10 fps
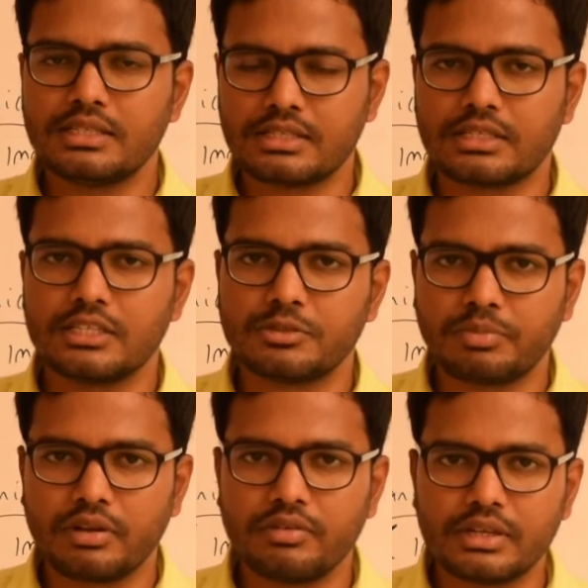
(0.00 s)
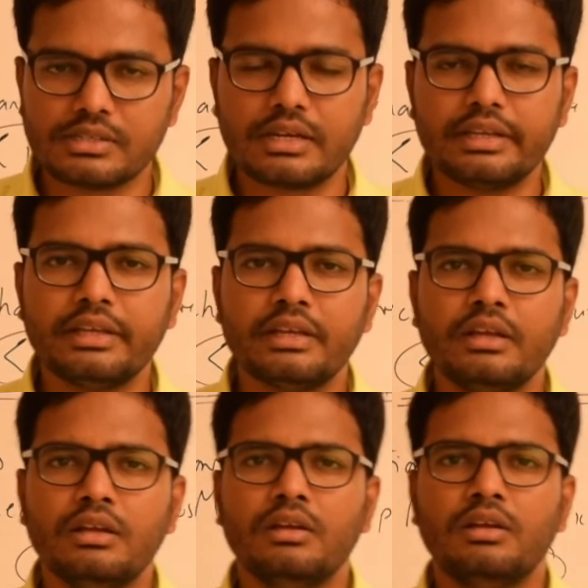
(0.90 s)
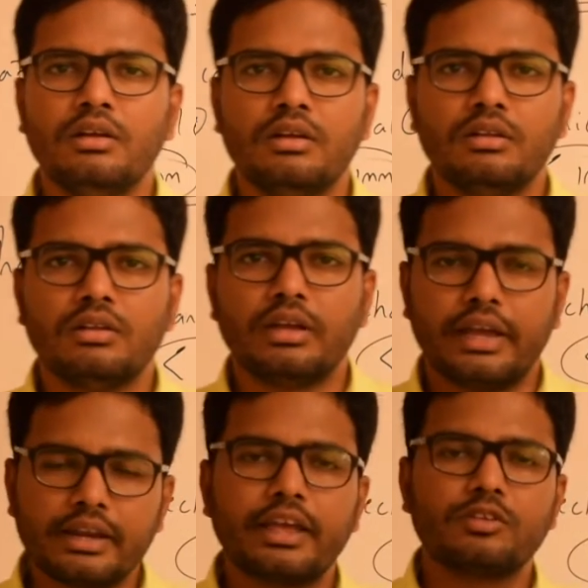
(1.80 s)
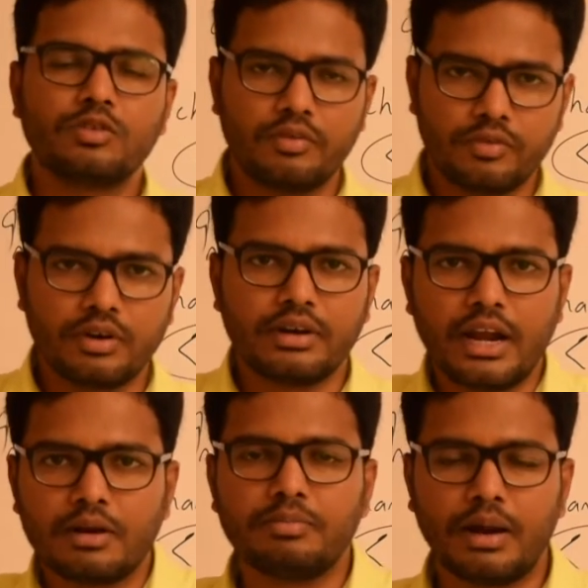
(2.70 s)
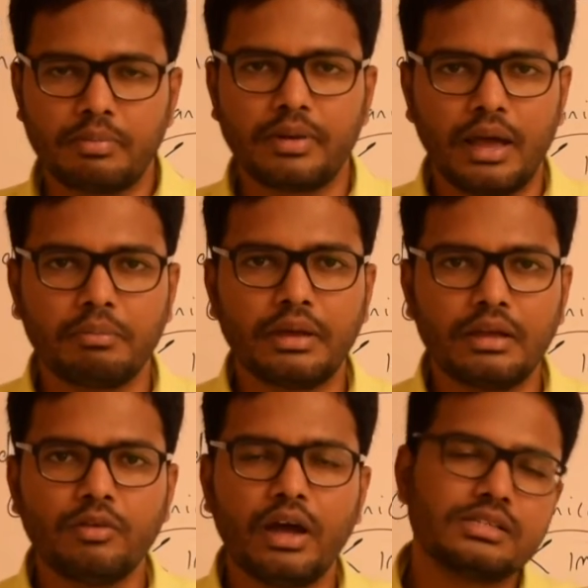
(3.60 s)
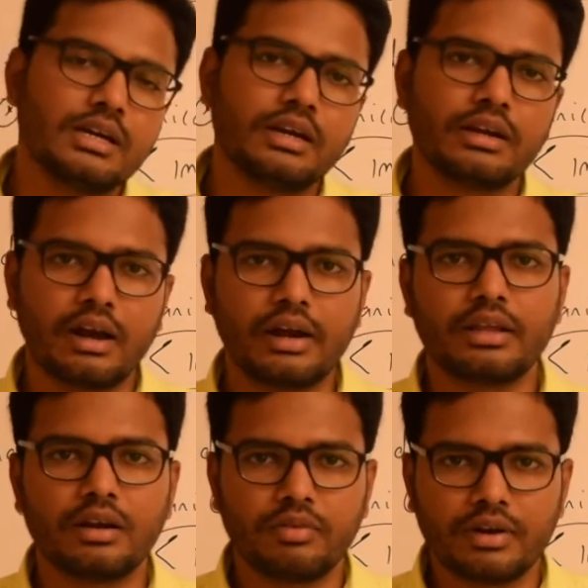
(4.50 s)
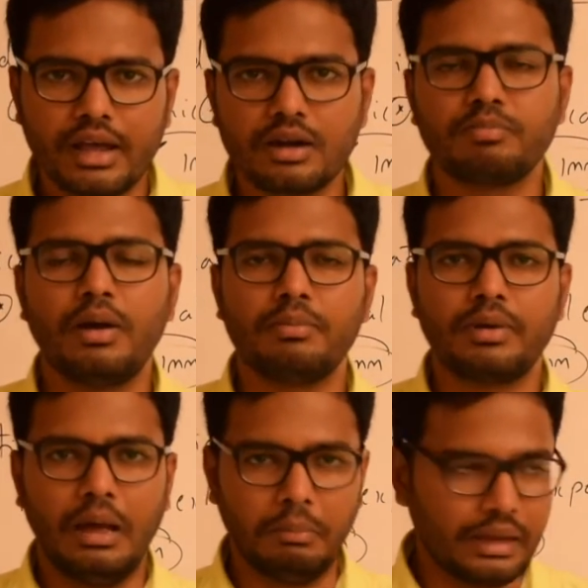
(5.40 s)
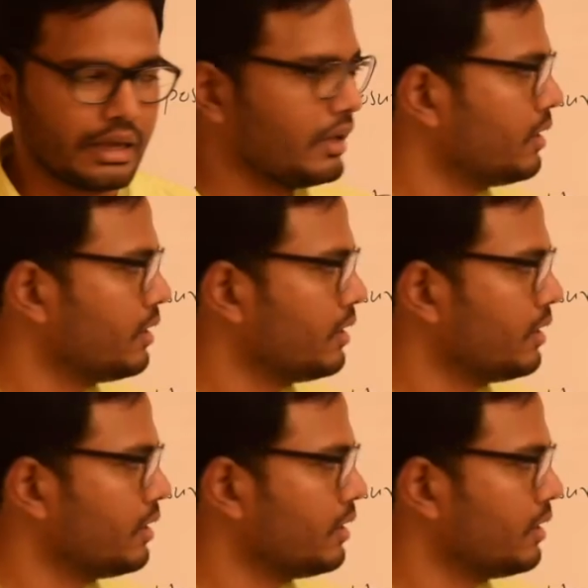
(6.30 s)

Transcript: discussed previously, in case of your indirect pulp capping, we have certain criteria for direct pulp capping.